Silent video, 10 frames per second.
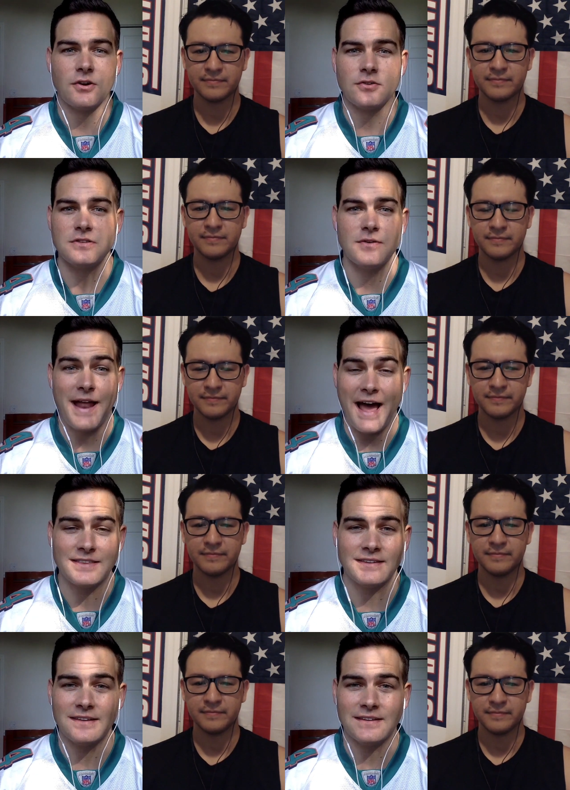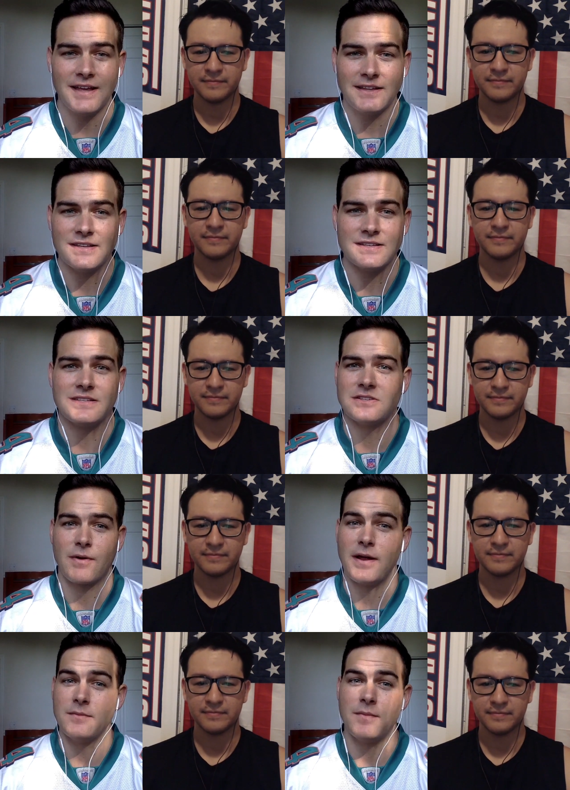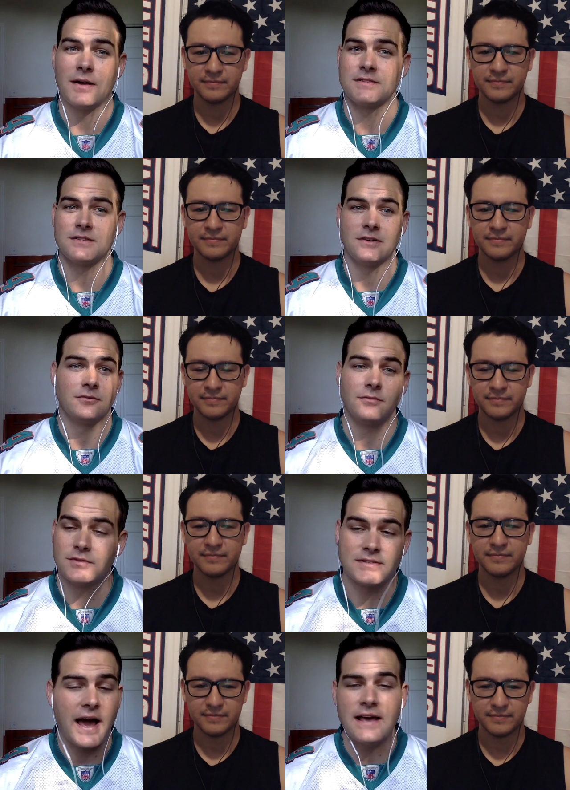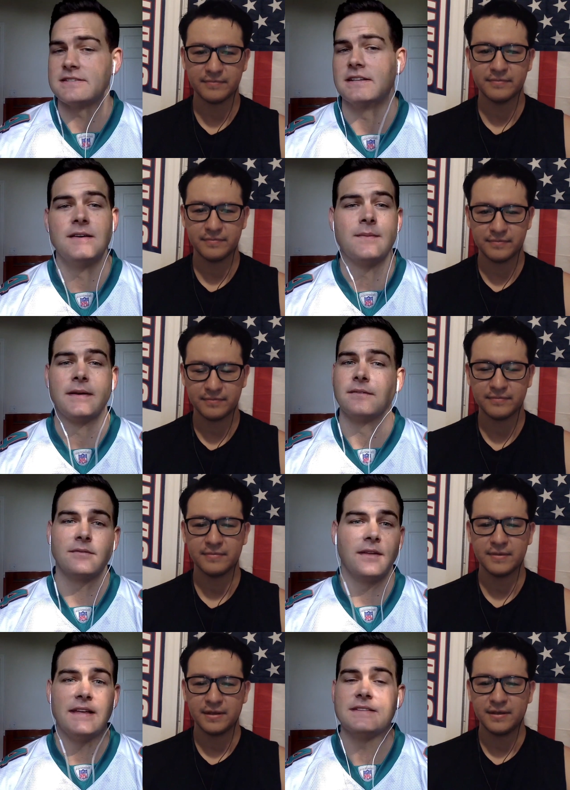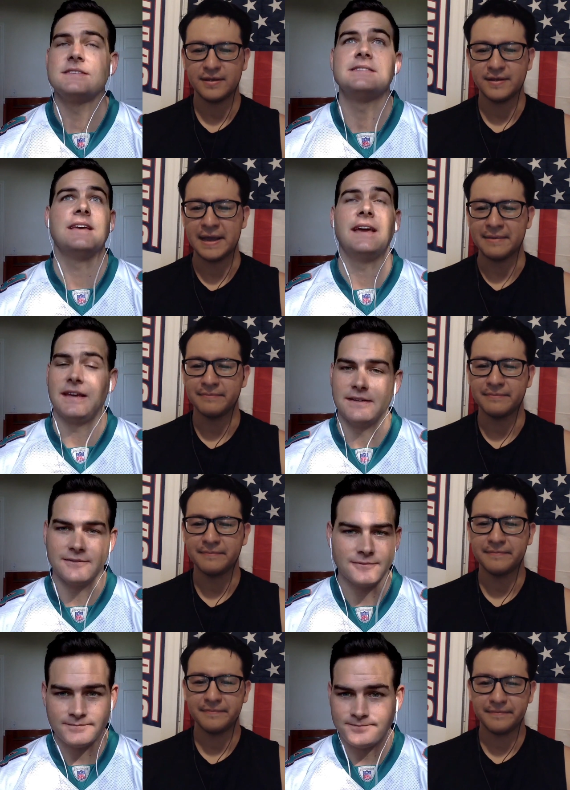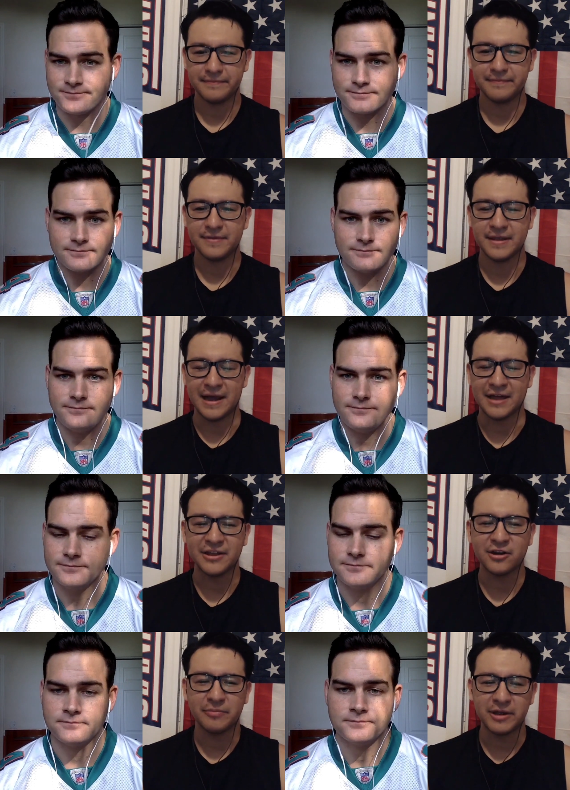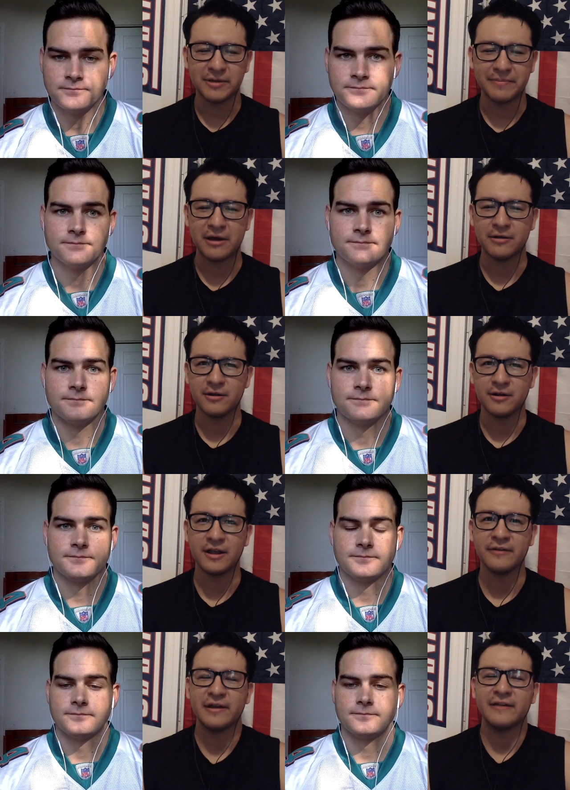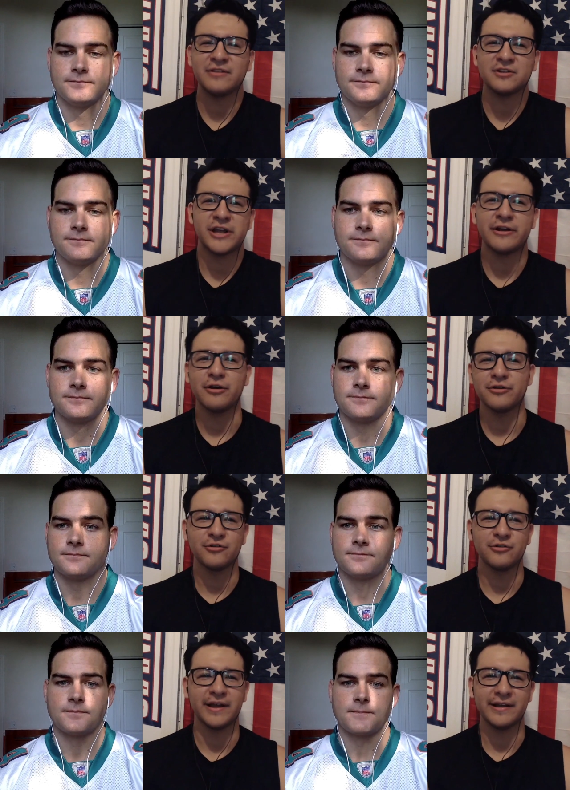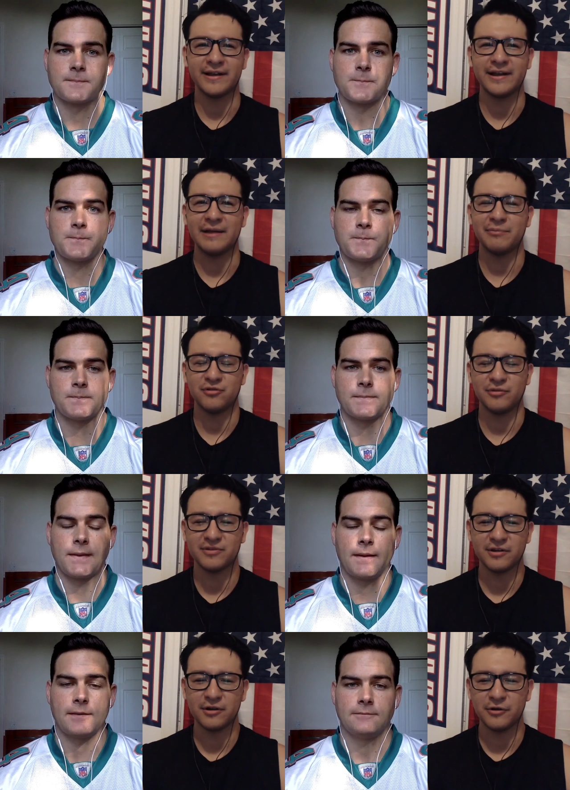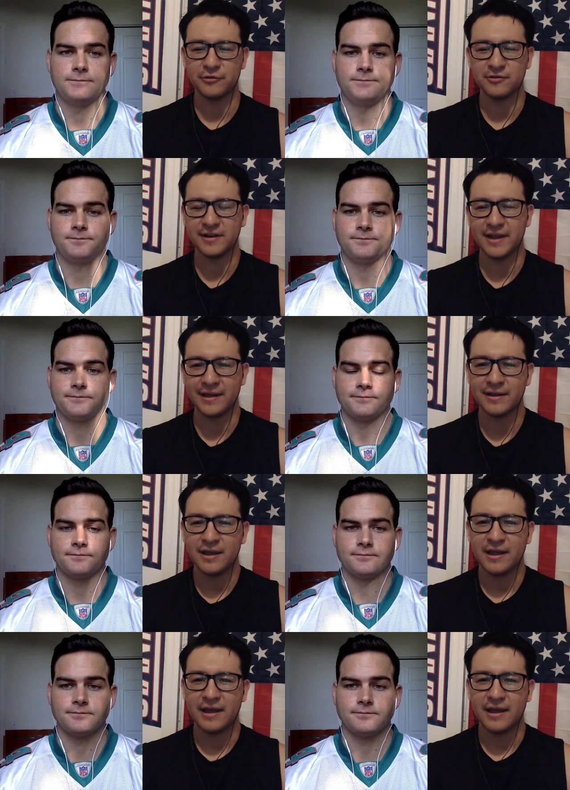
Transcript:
Speaker 1: to throw to, an athlete like this, since Randy Moss. So sky is the limit.
Speaker 2: Insane. Yeah, yeah I think it'll be about if the trade goes through, like I, I presume it's going to go through today,